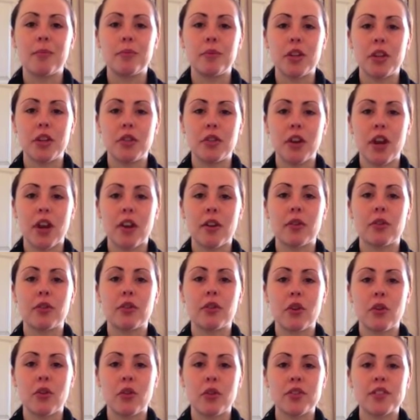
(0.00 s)
you know
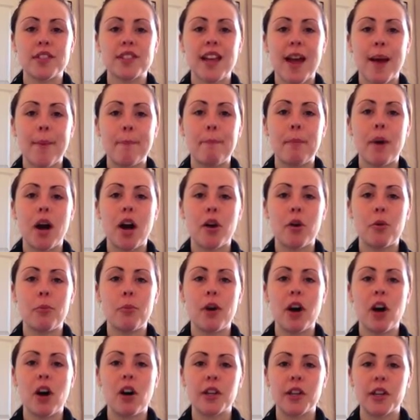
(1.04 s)
your set mile
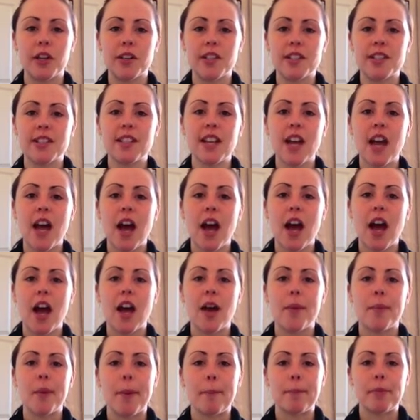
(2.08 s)
markers,
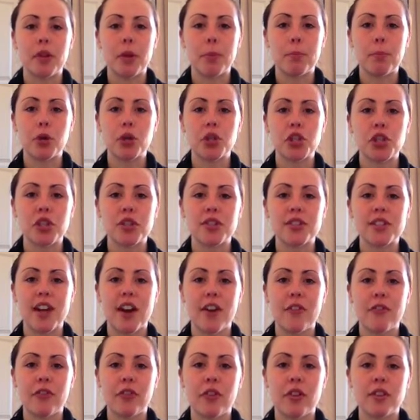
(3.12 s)
and you push
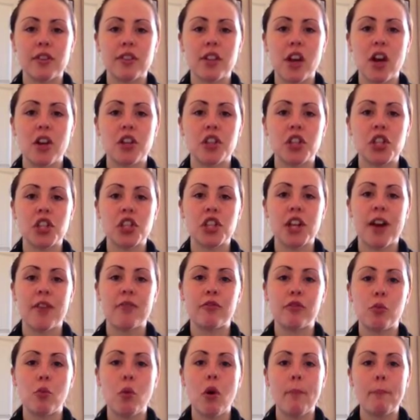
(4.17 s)
yourself for as hard as you can
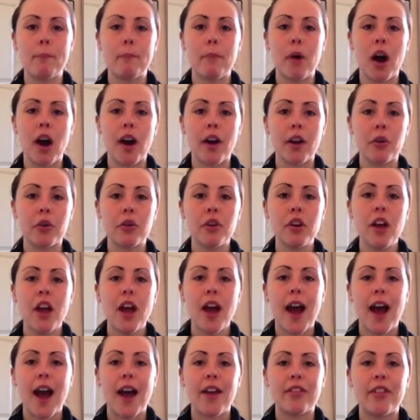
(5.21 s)
for 1 mile,
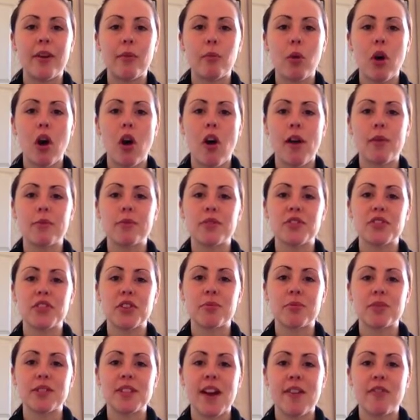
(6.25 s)
and then what I was
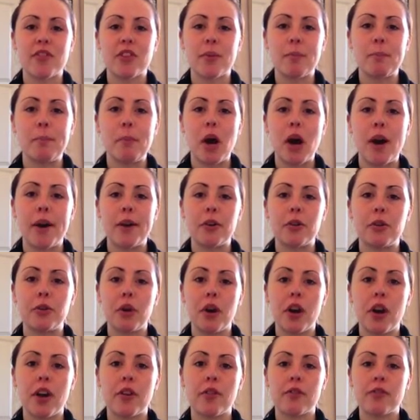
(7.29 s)
doing was having a mile
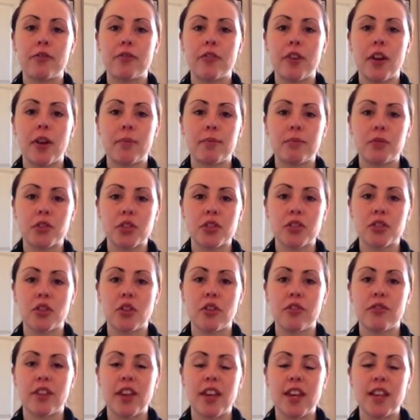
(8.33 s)
of just sort
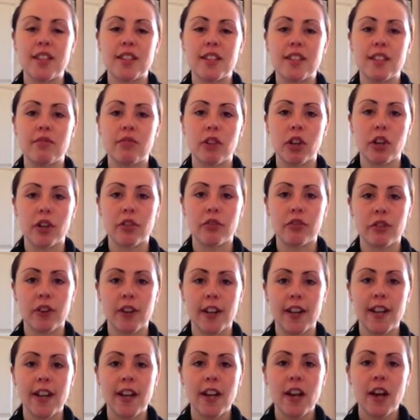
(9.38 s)
of easy
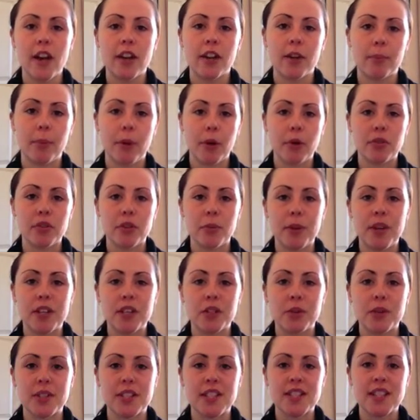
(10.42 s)
recovery, building up
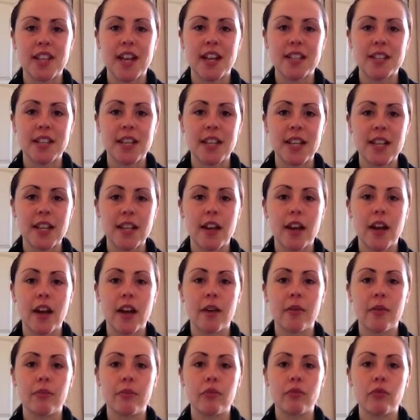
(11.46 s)
into a steady
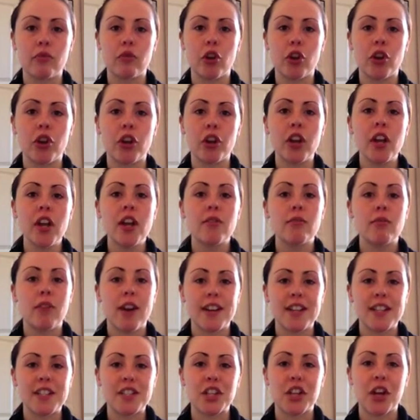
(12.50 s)
run,
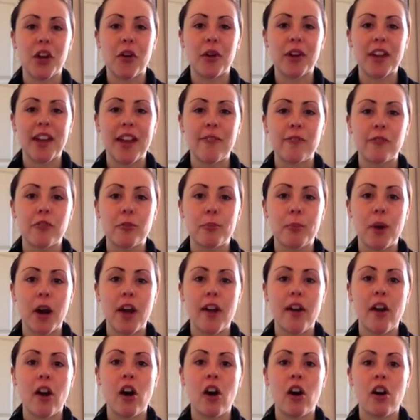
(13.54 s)
ready to go again for my
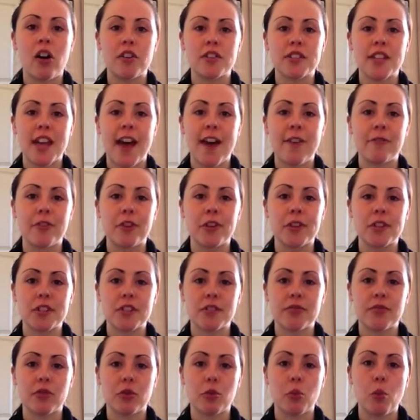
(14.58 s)
hard effort
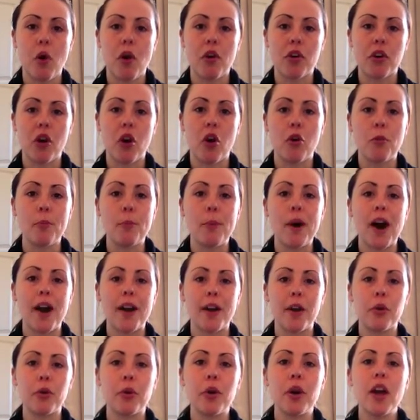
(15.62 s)
for 1 whole
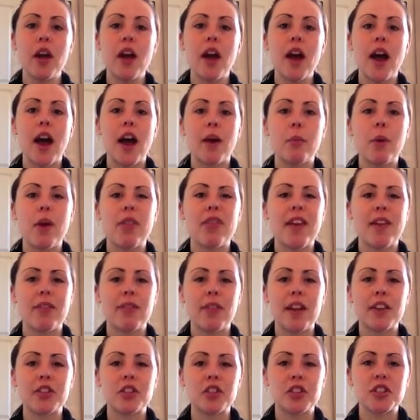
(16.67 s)
mile. And then
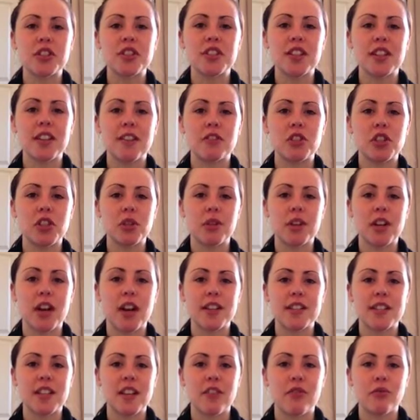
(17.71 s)
that just gives you an
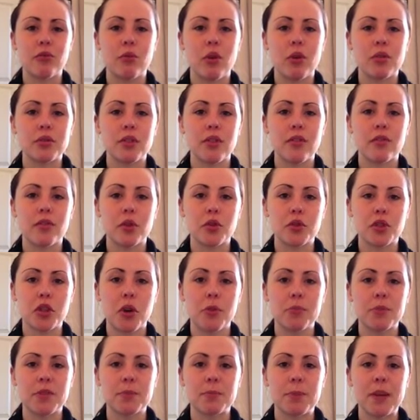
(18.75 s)
idea of what sort of your
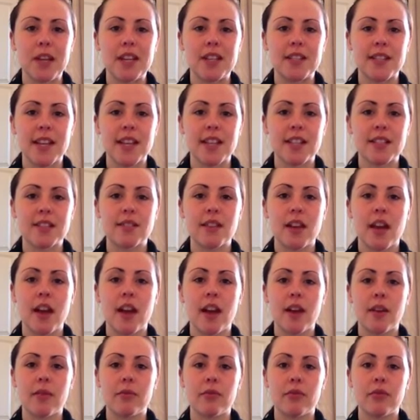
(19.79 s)
top speed is,
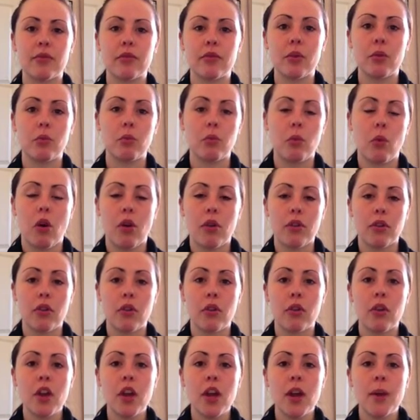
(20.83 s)
what
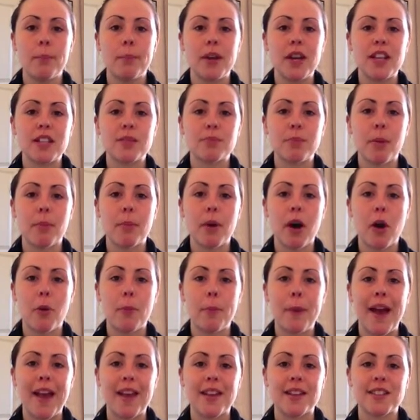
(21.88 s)
your minutes per mile
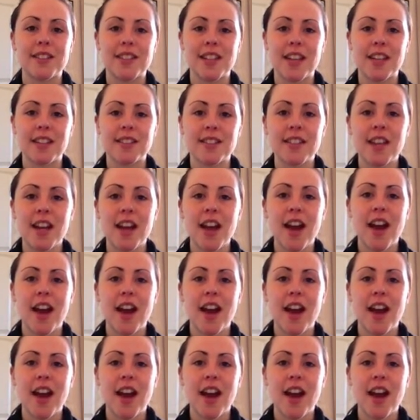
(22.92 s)
pace is,